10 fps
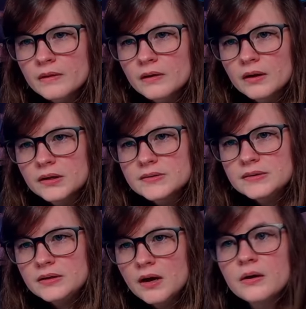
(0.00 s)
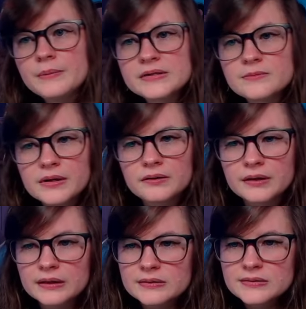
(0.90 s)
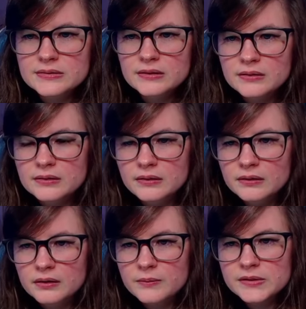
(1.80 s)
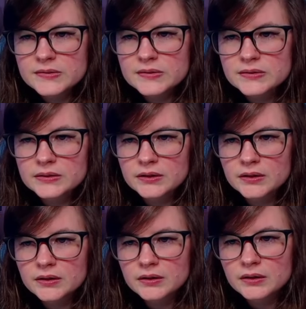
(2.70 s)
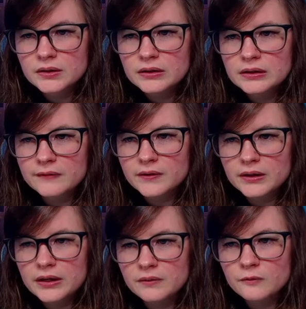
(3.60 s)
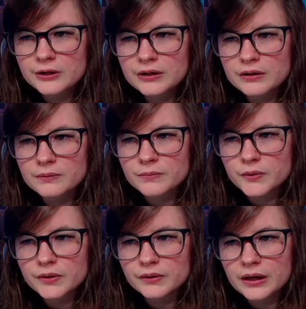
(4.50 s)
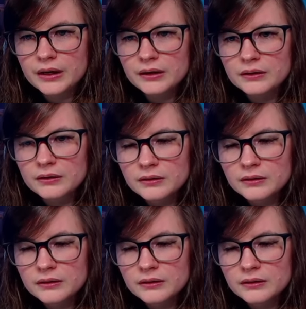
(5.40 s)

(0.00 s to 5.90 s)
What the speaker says: Let's see. Oh, I built the model kits. Ahriman sister. Neverlean warrior at borderline.